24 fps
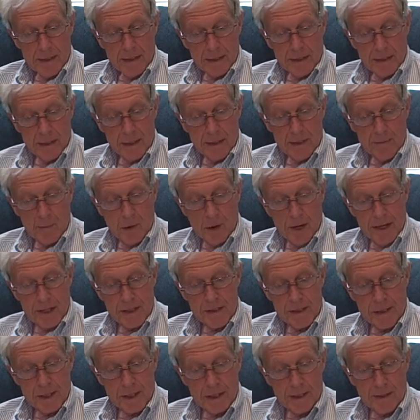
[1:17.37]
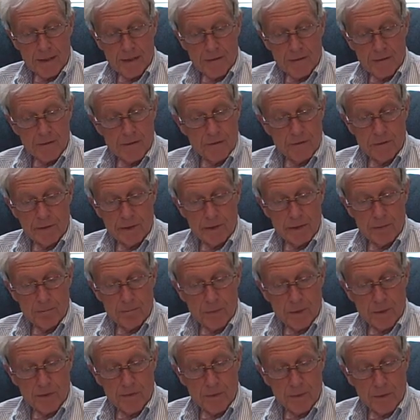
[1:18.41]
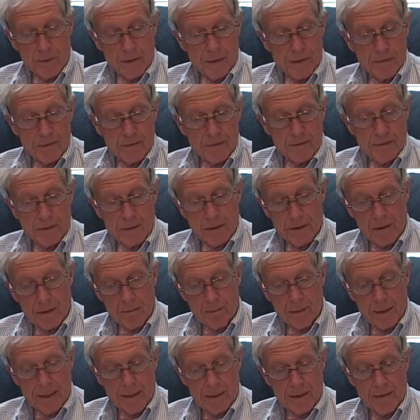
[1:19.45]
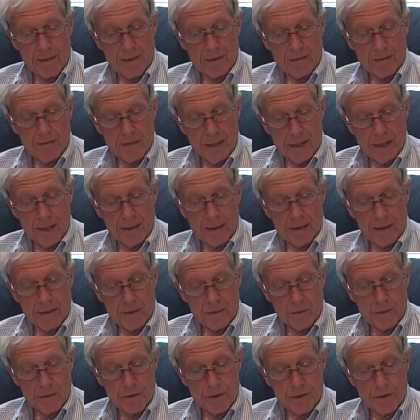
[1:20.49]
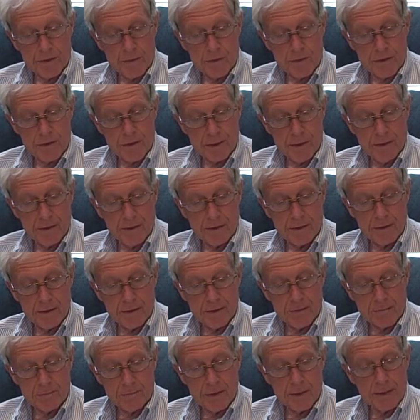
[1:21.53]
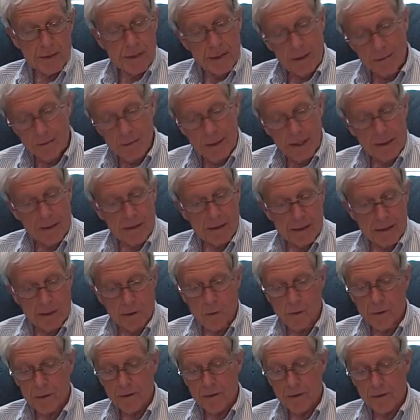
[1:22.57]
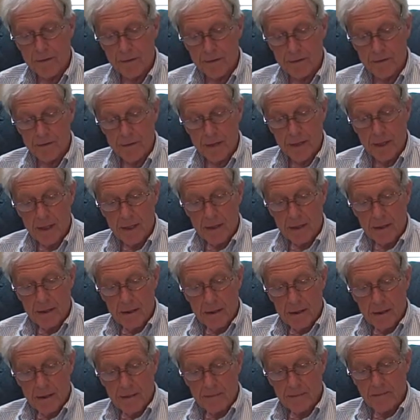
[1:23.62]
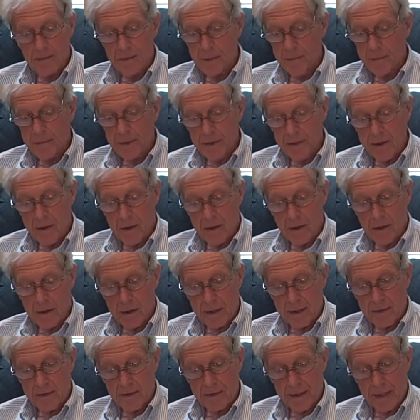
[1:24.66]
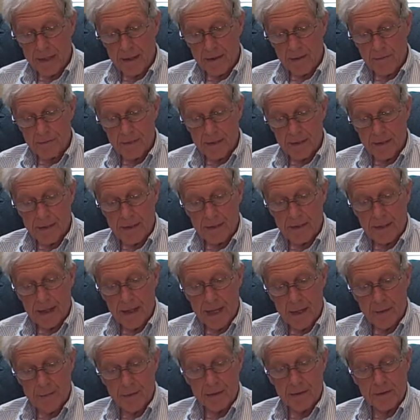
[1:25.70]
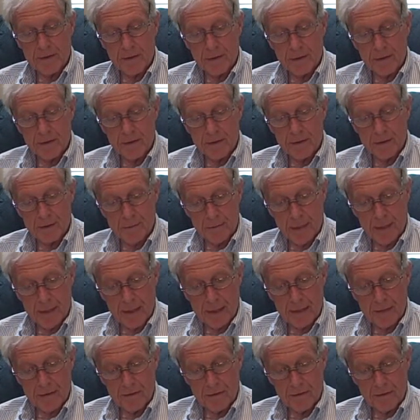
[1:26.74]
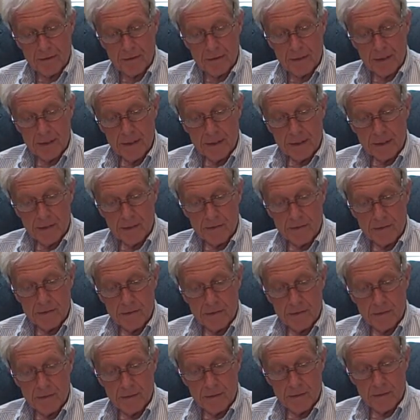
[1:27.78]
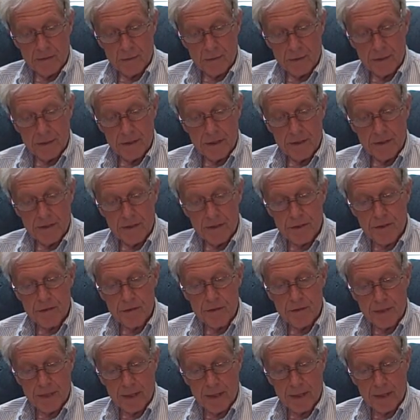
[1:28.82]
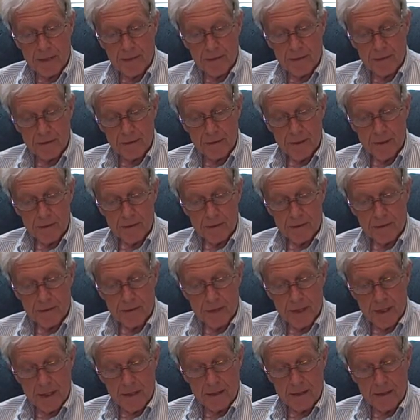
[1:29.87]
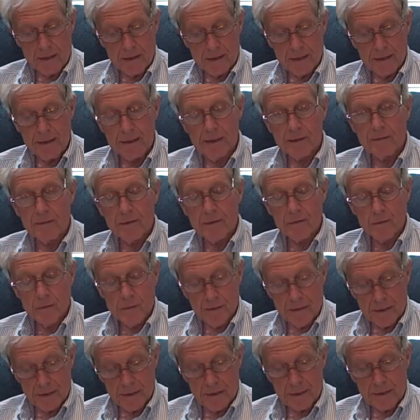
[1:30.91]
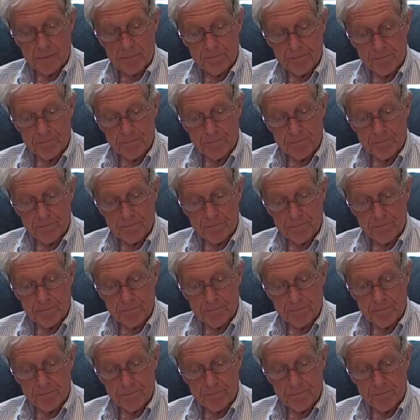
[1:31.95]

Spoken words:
Gabe rationalizes that it must relate to her parents dying when she was young, but deep down he wonders if something dark and terrifying happened to her in the past, a secret which she is too scared to share even with him.